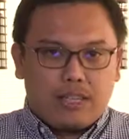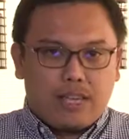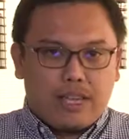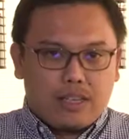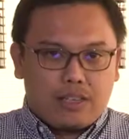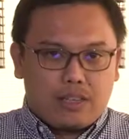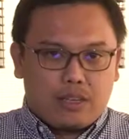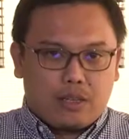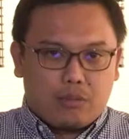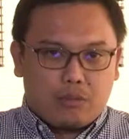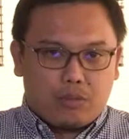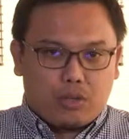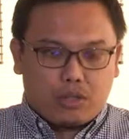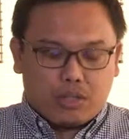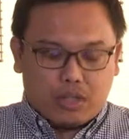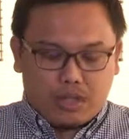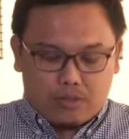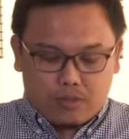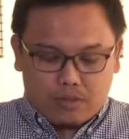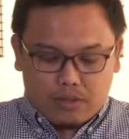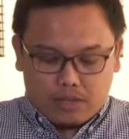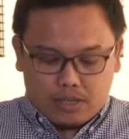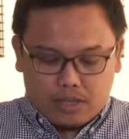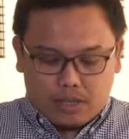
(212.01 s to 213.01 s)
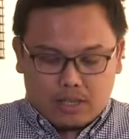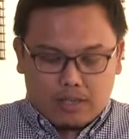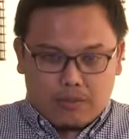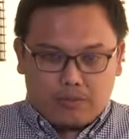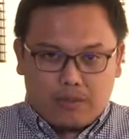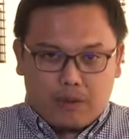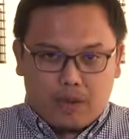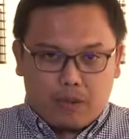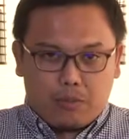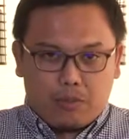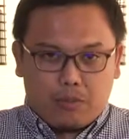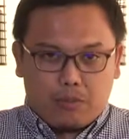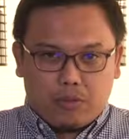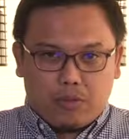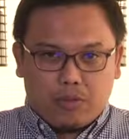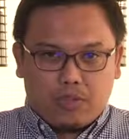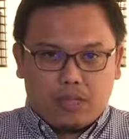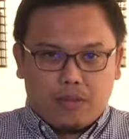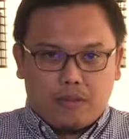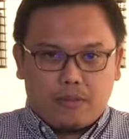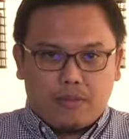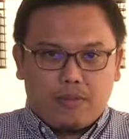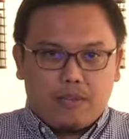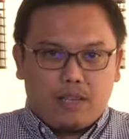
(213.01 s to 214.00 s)
DSL modem and the fiber
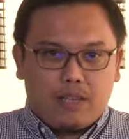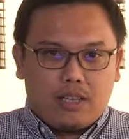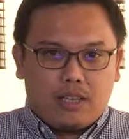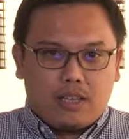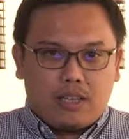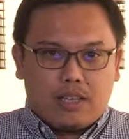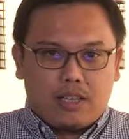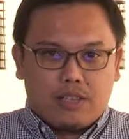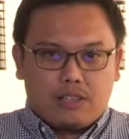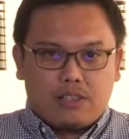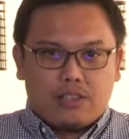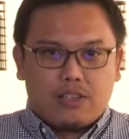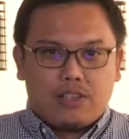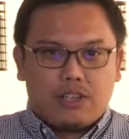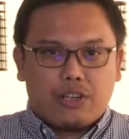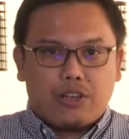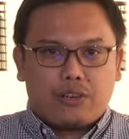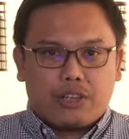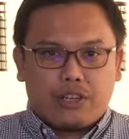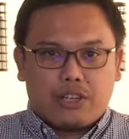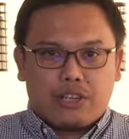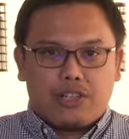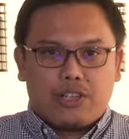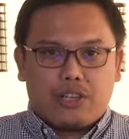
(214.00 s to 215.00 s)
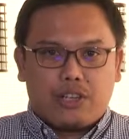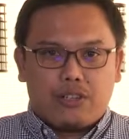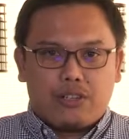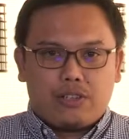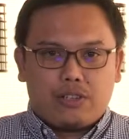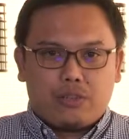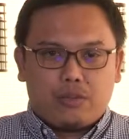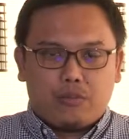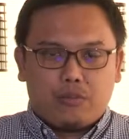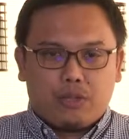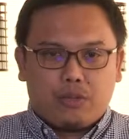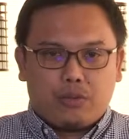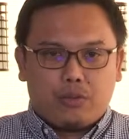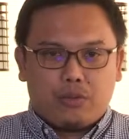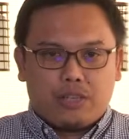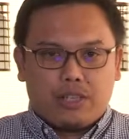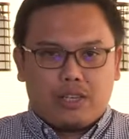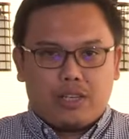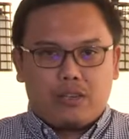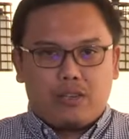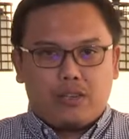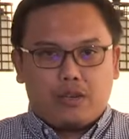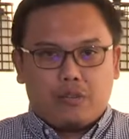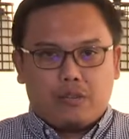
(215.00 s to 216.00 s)
modem has a synchronization between
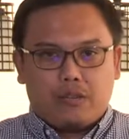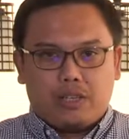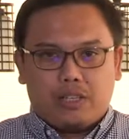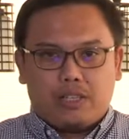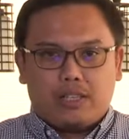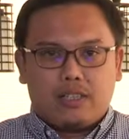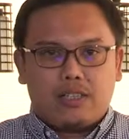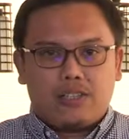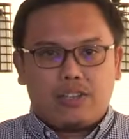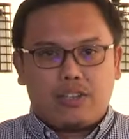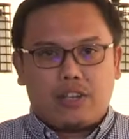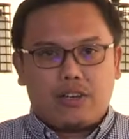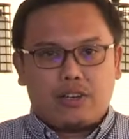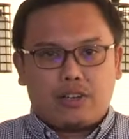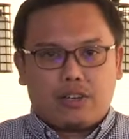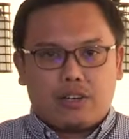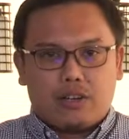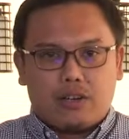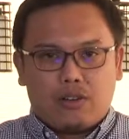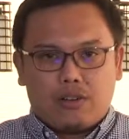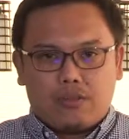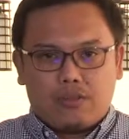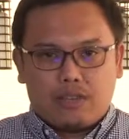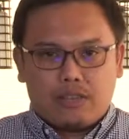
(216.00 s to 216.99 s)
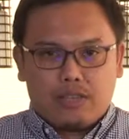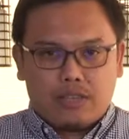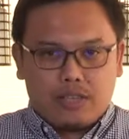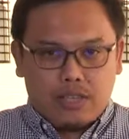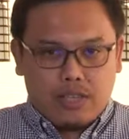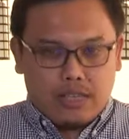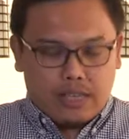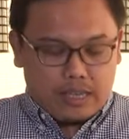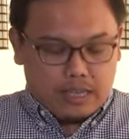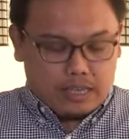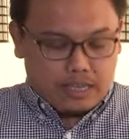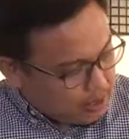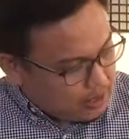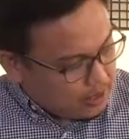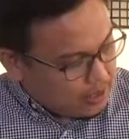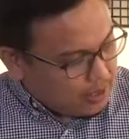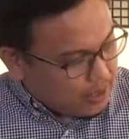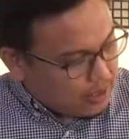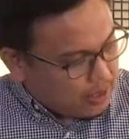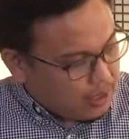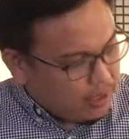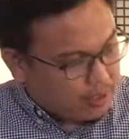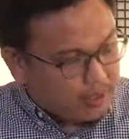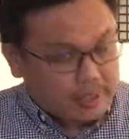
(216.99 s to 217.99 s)
the equipment in the central office.
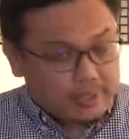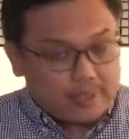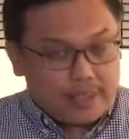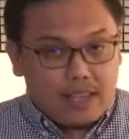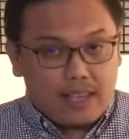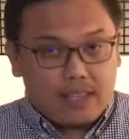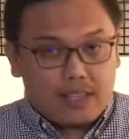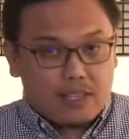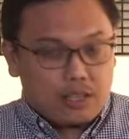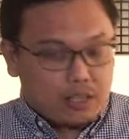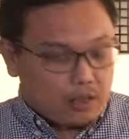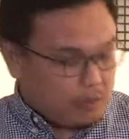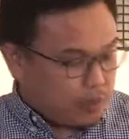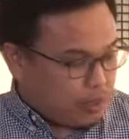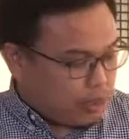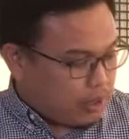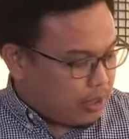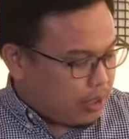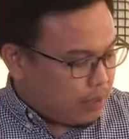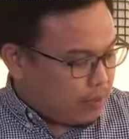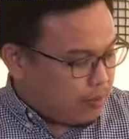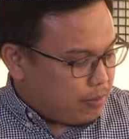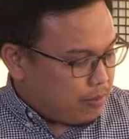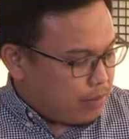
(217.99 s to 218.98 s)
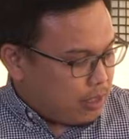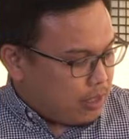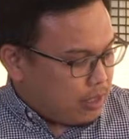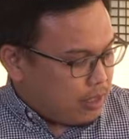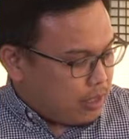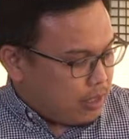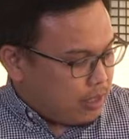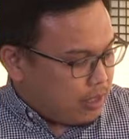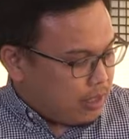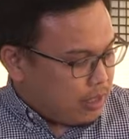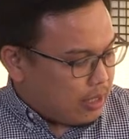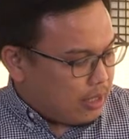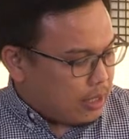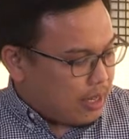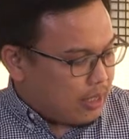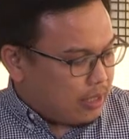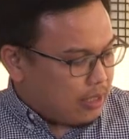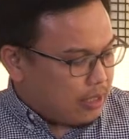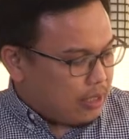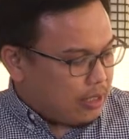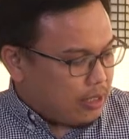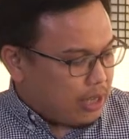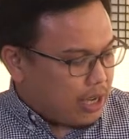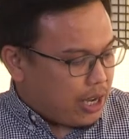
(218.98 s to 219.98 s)
In the DSL modem, the
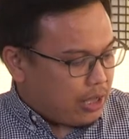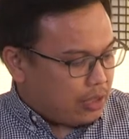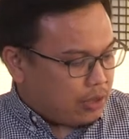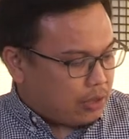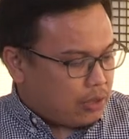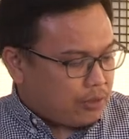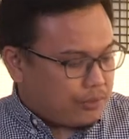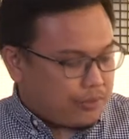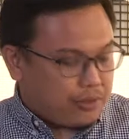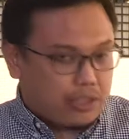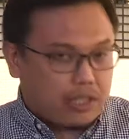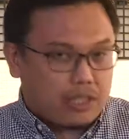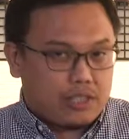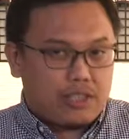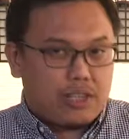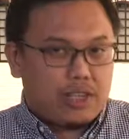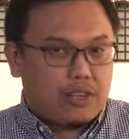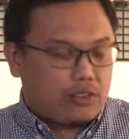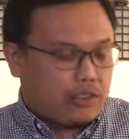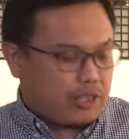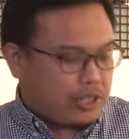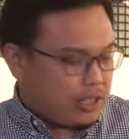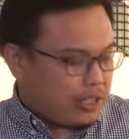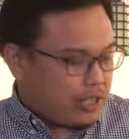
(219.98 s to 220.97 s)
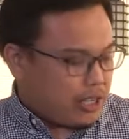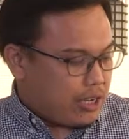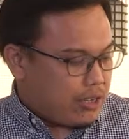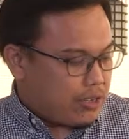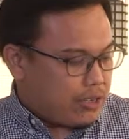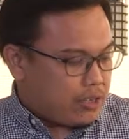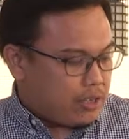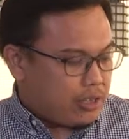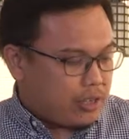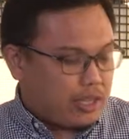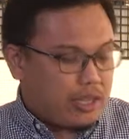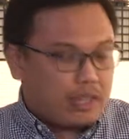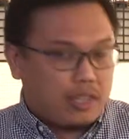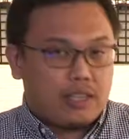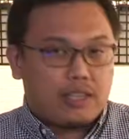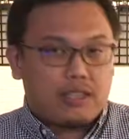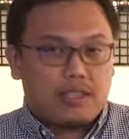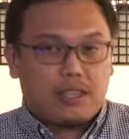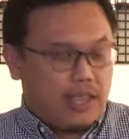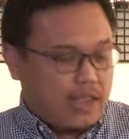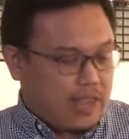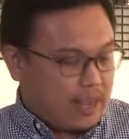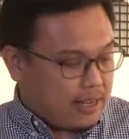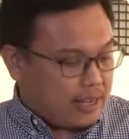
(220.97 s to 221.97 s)
light indicator for the synchronization
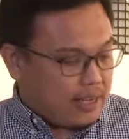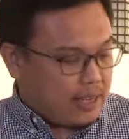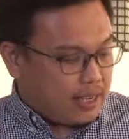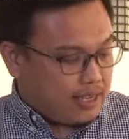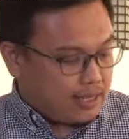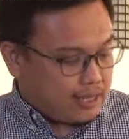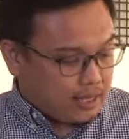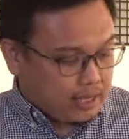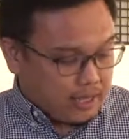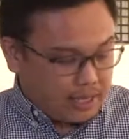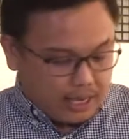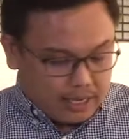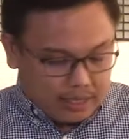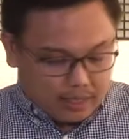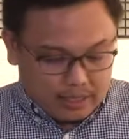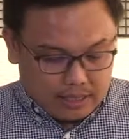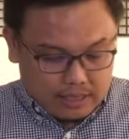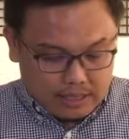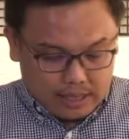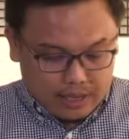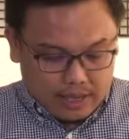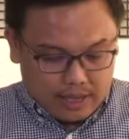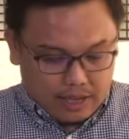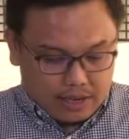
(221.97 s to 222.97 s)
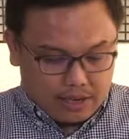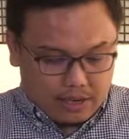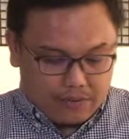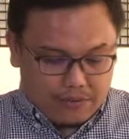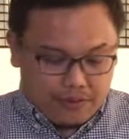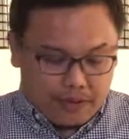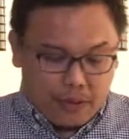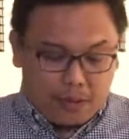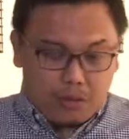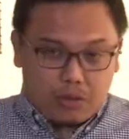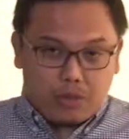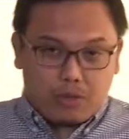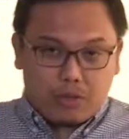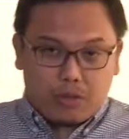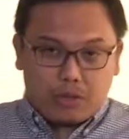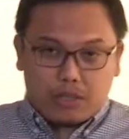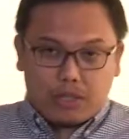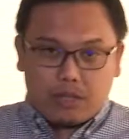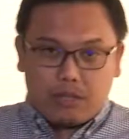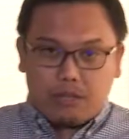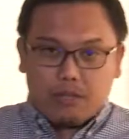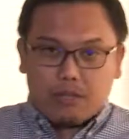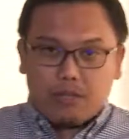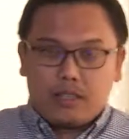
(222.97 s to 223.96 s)
is ADSL light. In the fiber
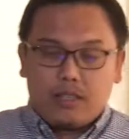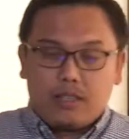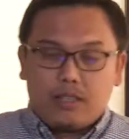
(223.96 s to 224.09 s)
modem,